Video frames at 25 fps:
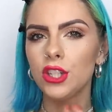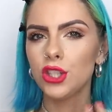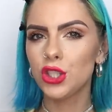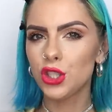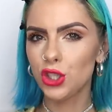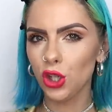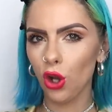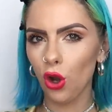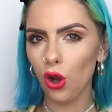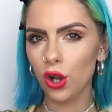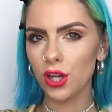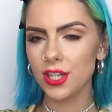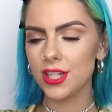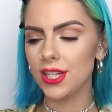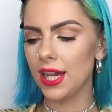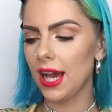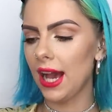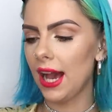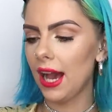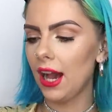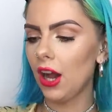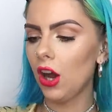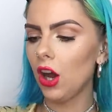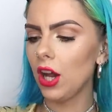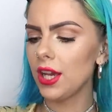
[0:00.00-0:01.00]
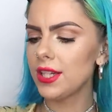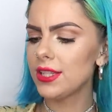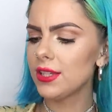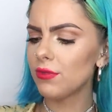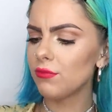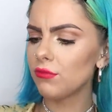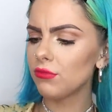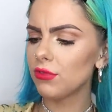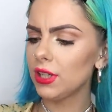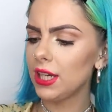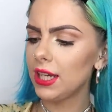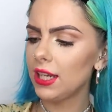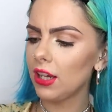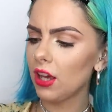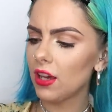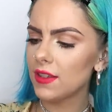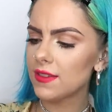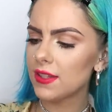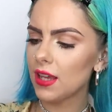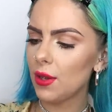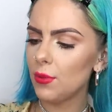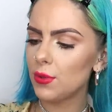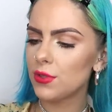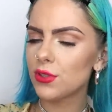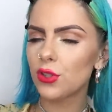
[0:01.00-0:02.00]
shocked at. I didn't realise
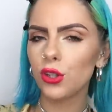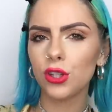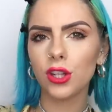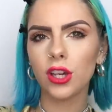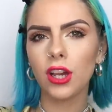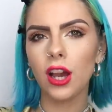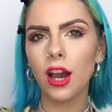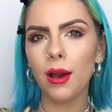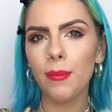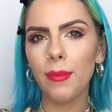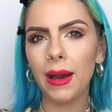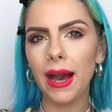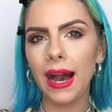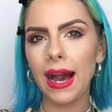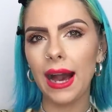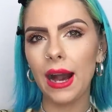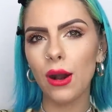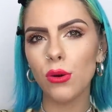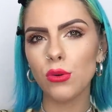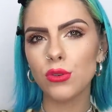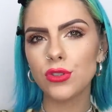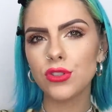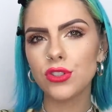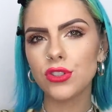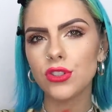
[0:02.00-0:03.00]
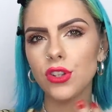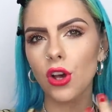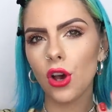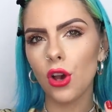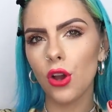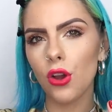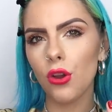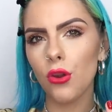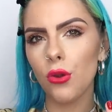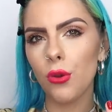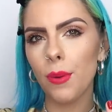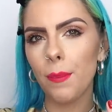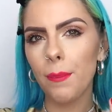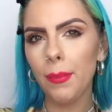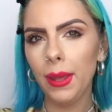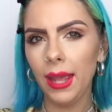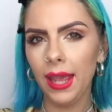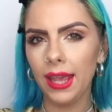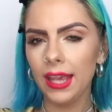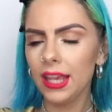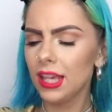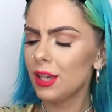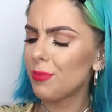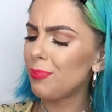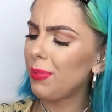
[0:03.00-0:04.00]
it was going to come out so
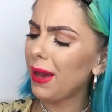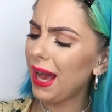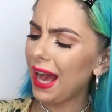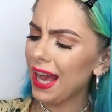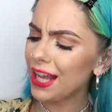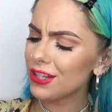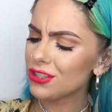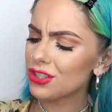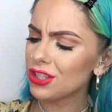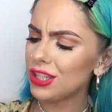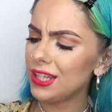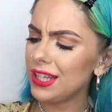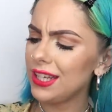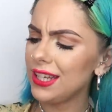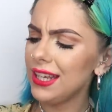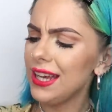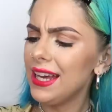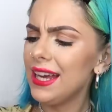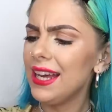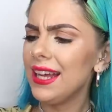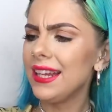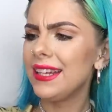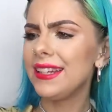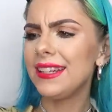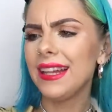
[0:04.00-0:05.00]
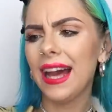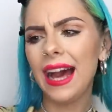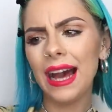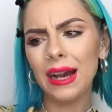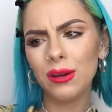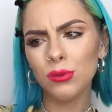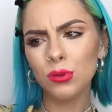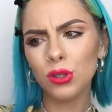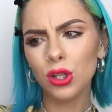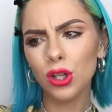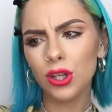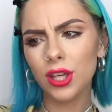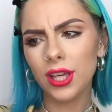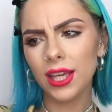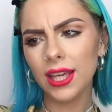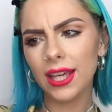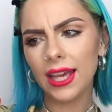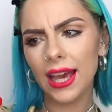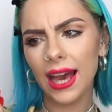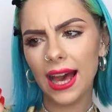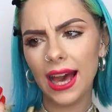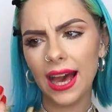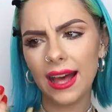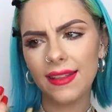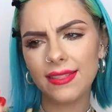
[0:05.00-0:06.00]
pink, but actually now
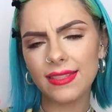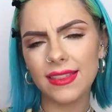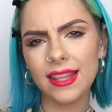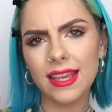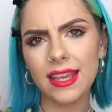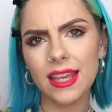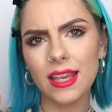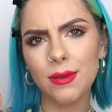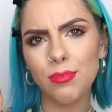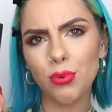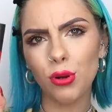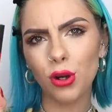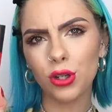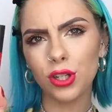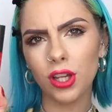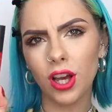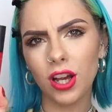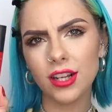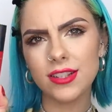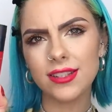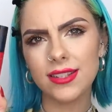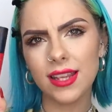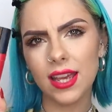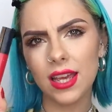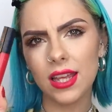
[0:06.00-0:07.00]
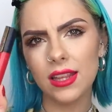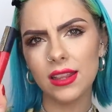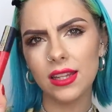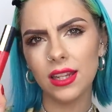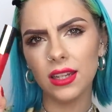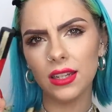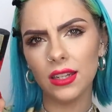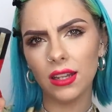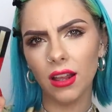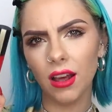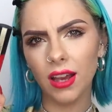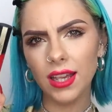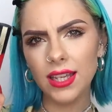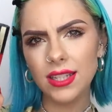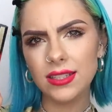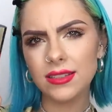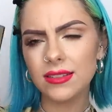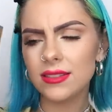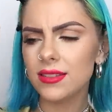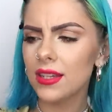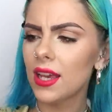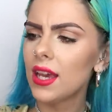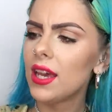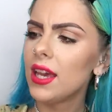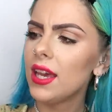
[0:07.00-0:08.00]
looking at the product in the
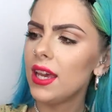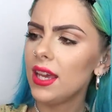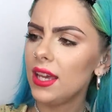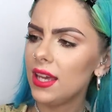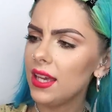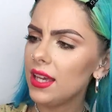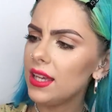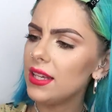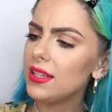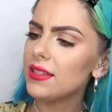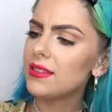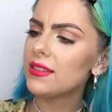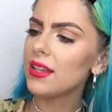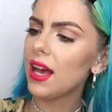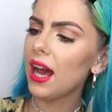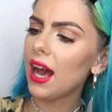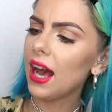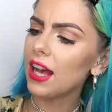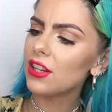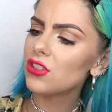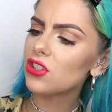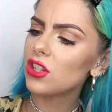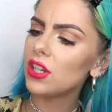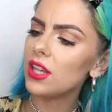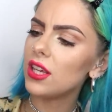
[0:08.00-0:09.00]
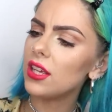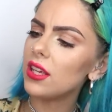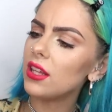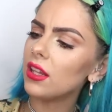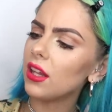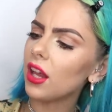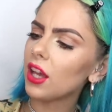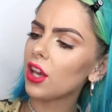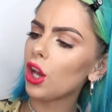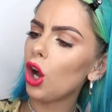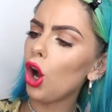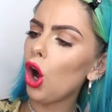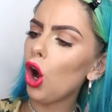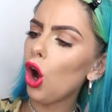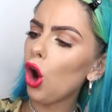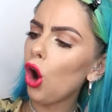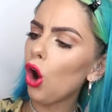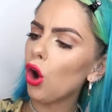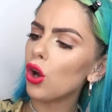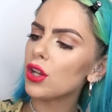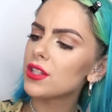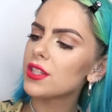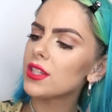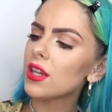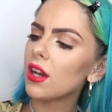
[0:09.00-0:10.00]
light, it is actually like a
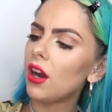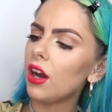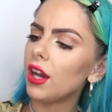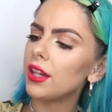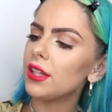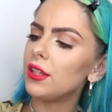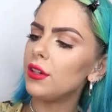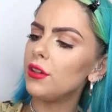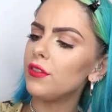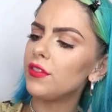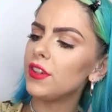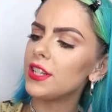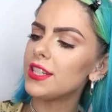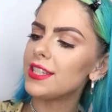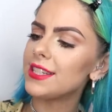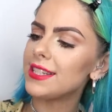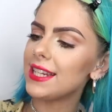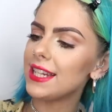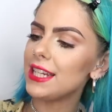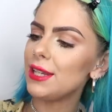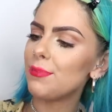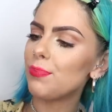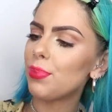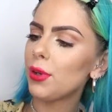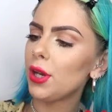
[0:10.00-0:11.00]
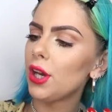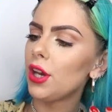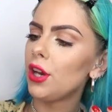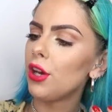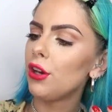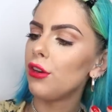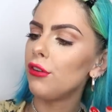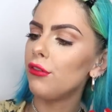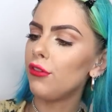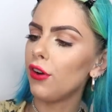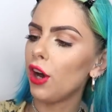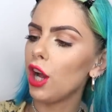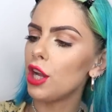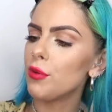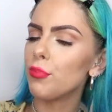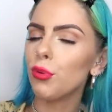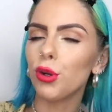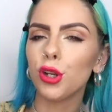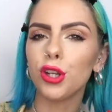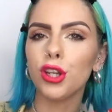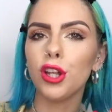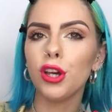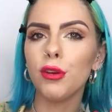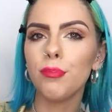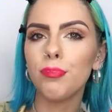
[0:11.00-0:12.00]
hot kind of deep
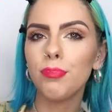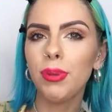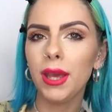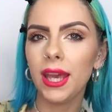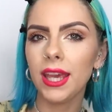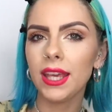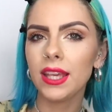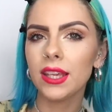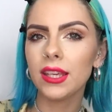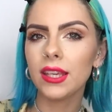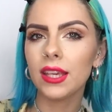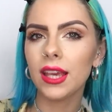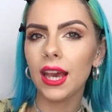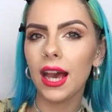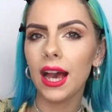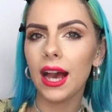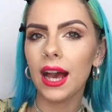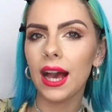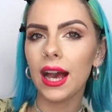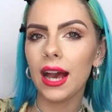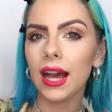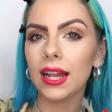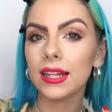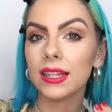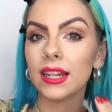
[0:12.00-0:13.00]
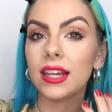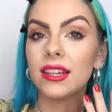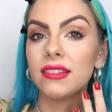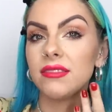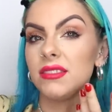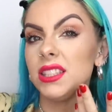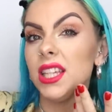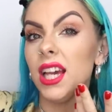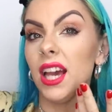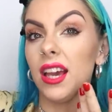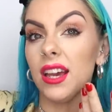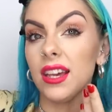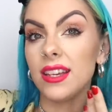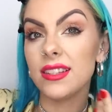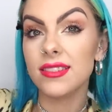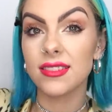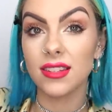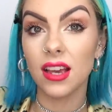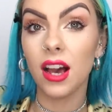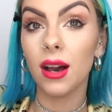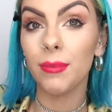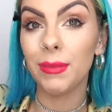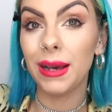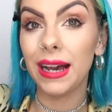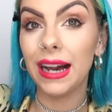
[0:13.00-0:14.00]
vibrant pink and yeah it's
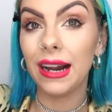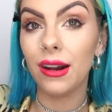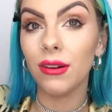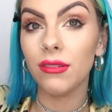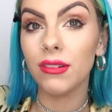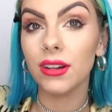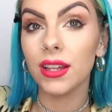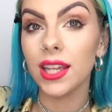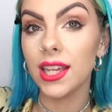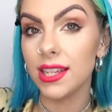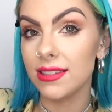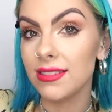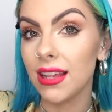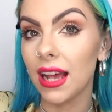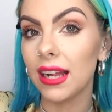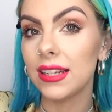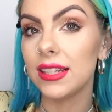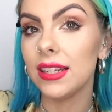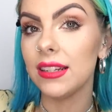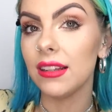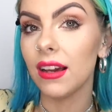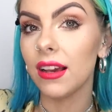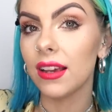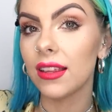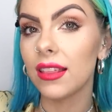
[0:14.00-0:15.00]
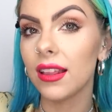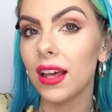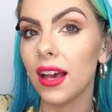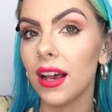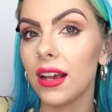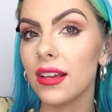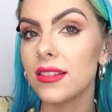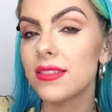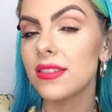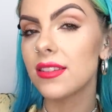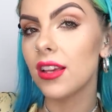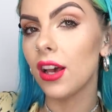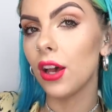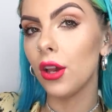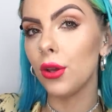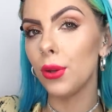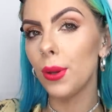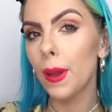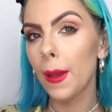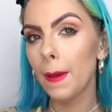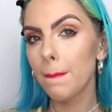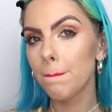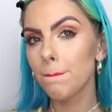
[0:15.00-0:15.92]
come out exactly like that so